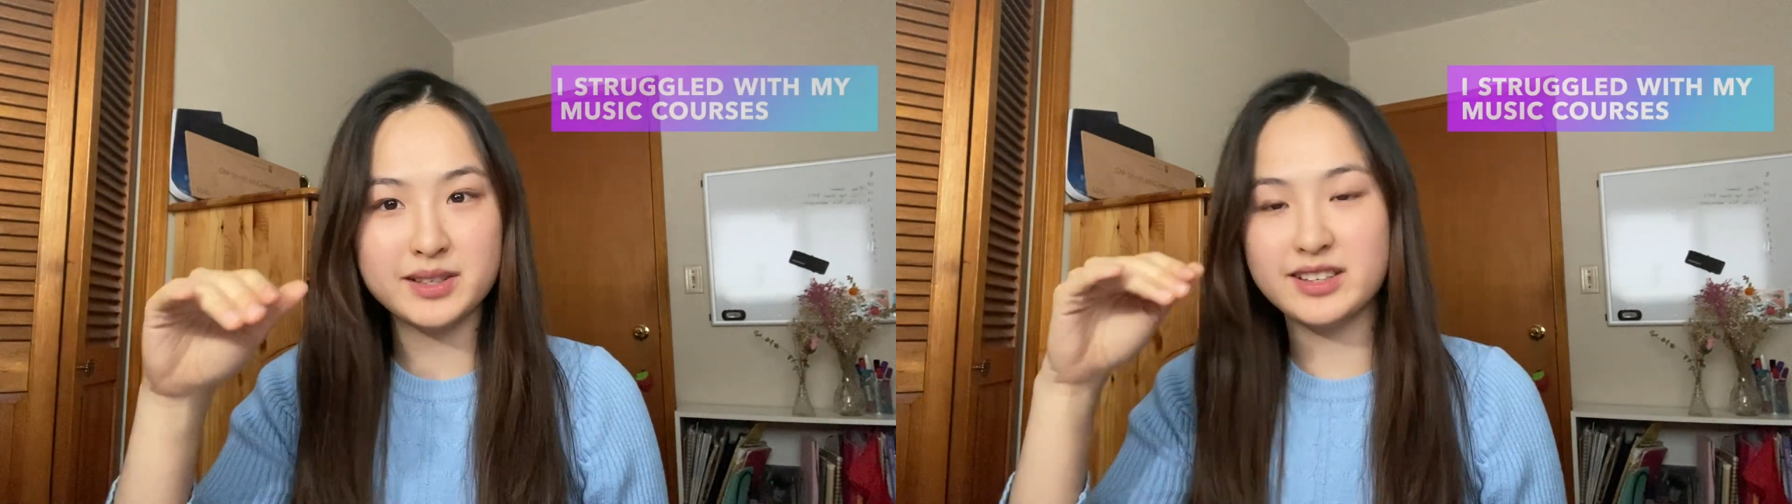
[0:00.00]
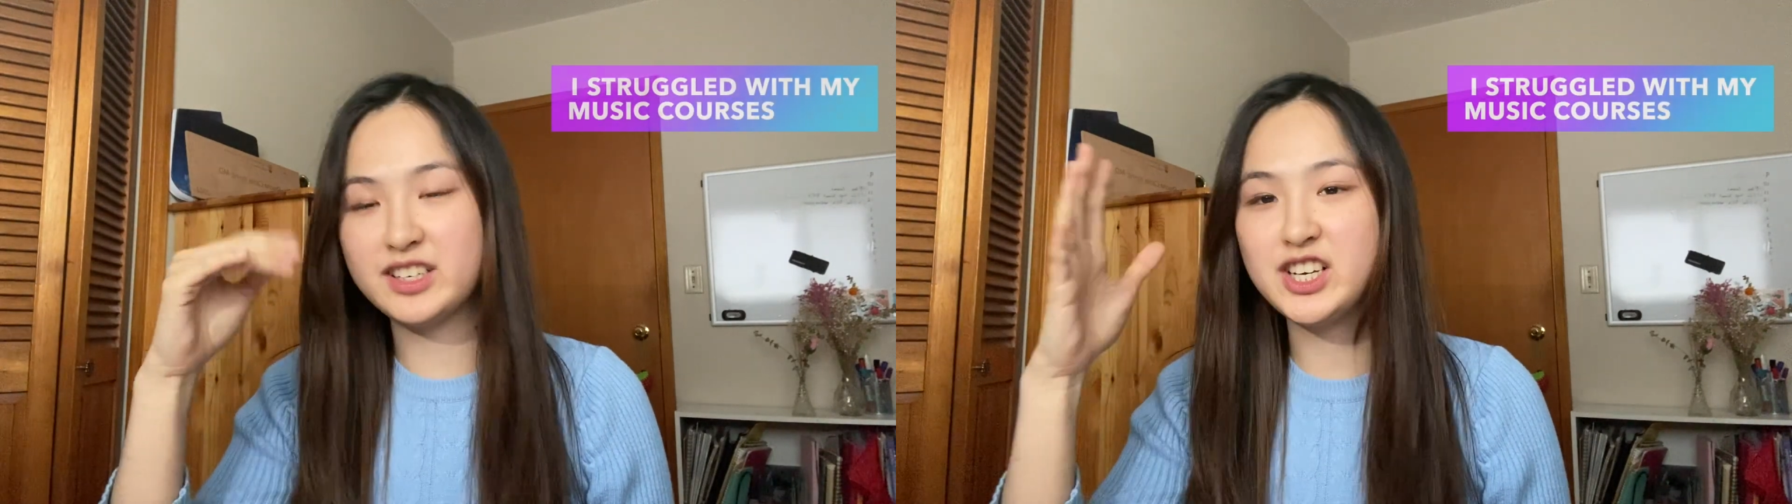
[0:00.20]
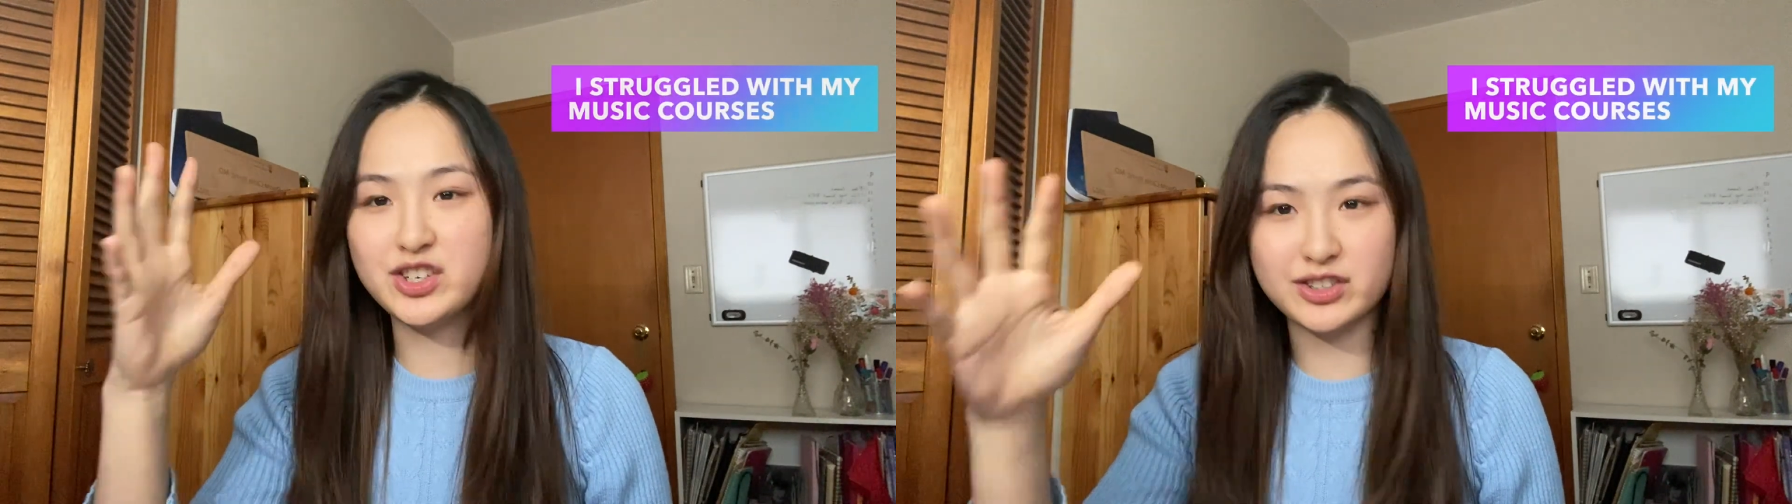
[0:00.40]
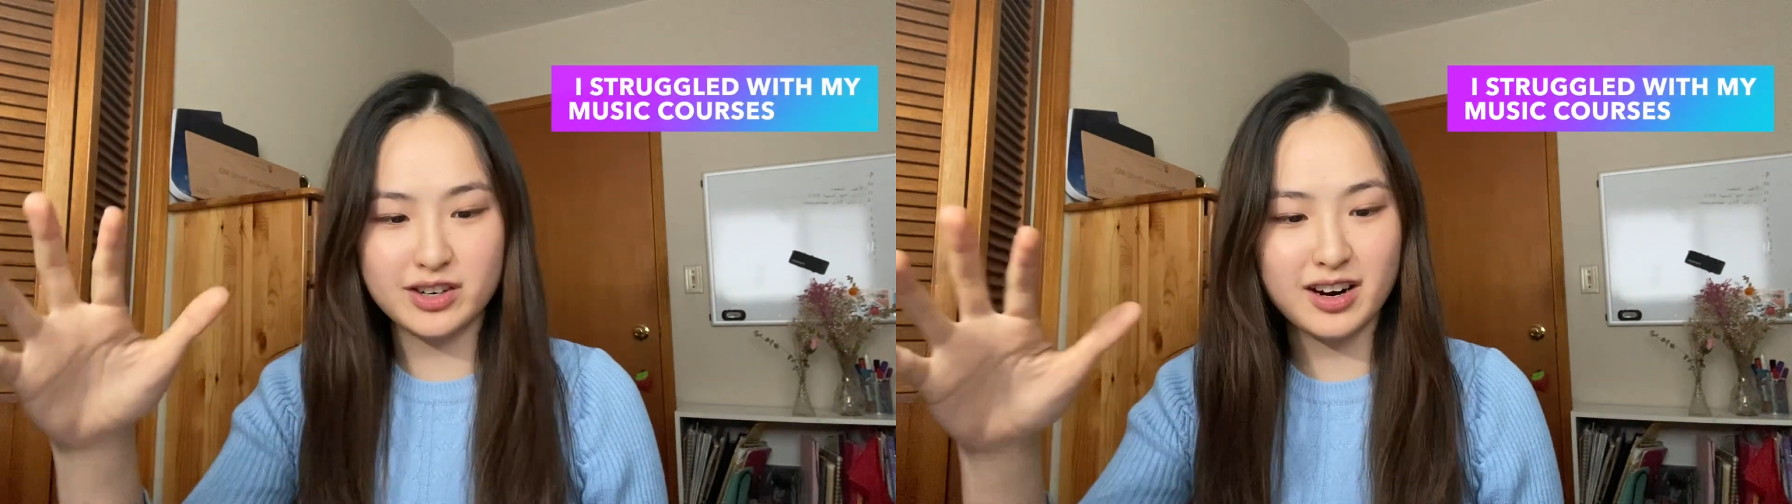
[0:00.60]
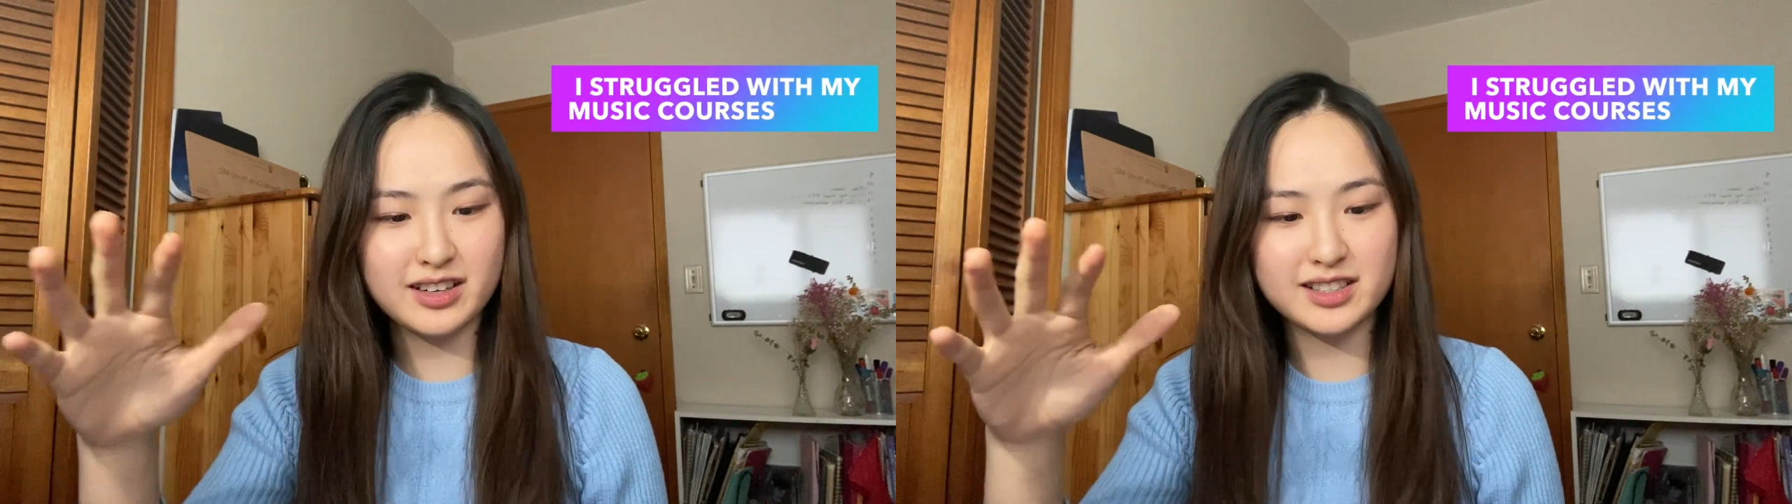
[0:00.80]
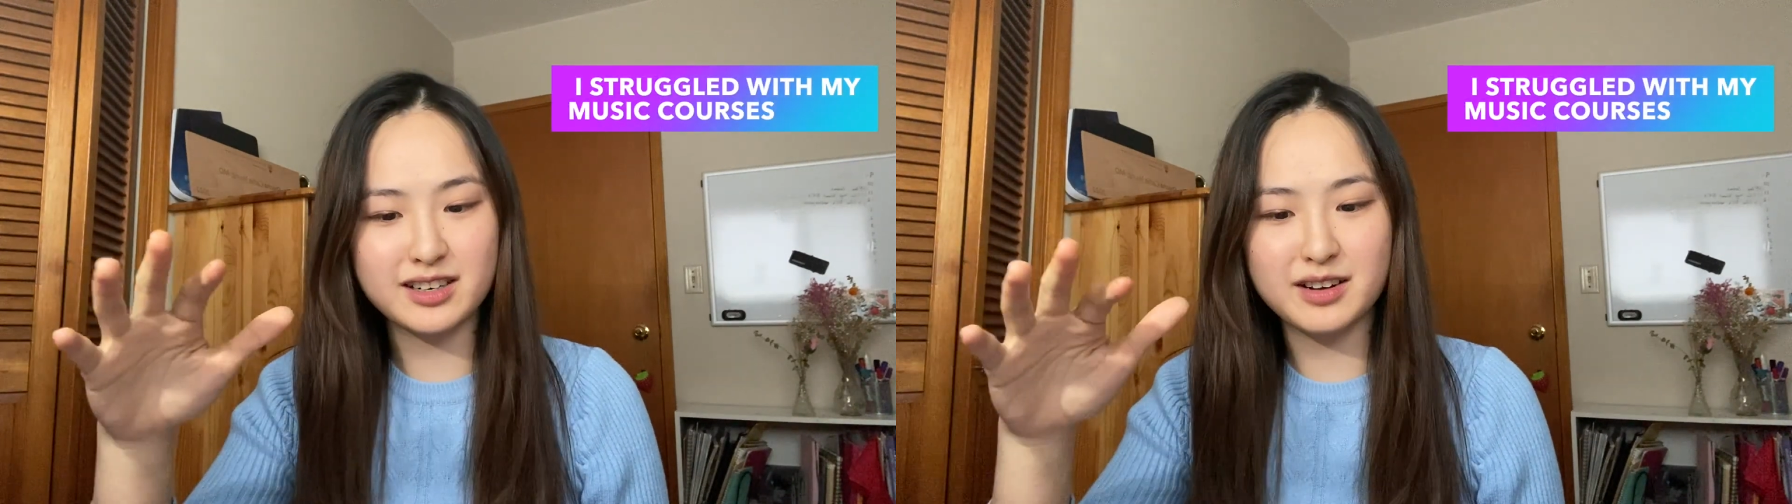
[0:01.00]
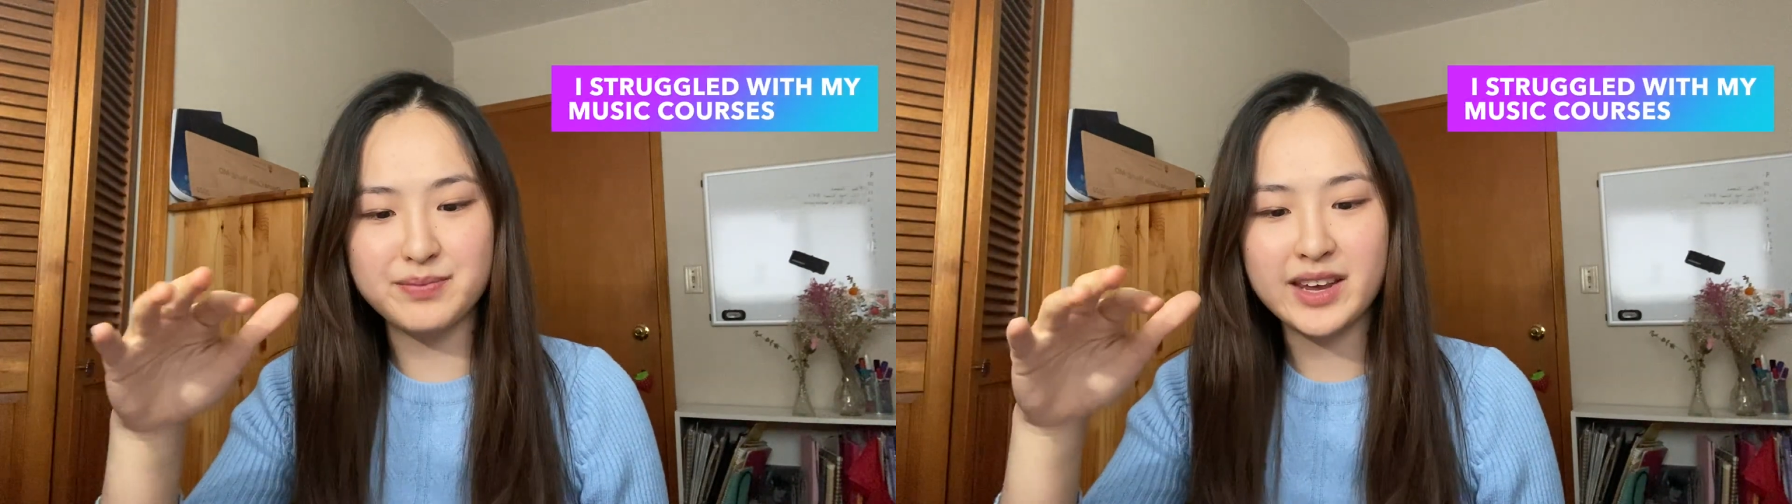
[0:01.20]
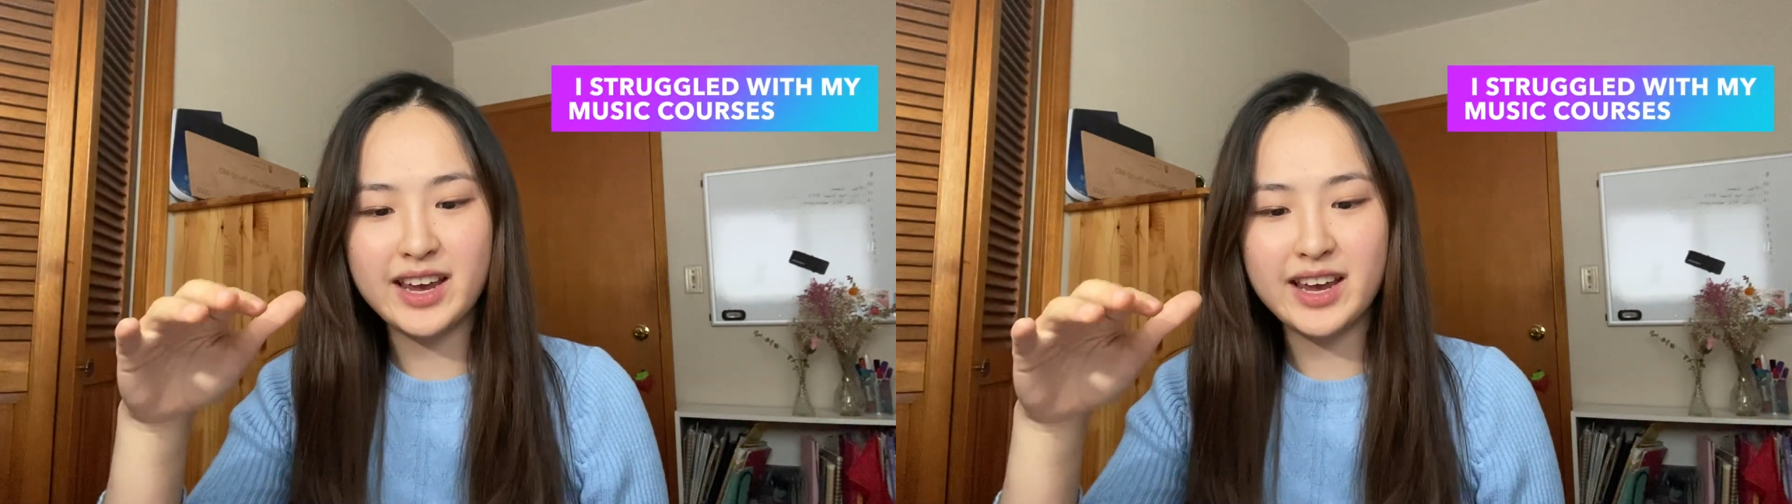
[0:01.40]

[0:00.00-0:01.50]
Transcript: The teachers are awesome.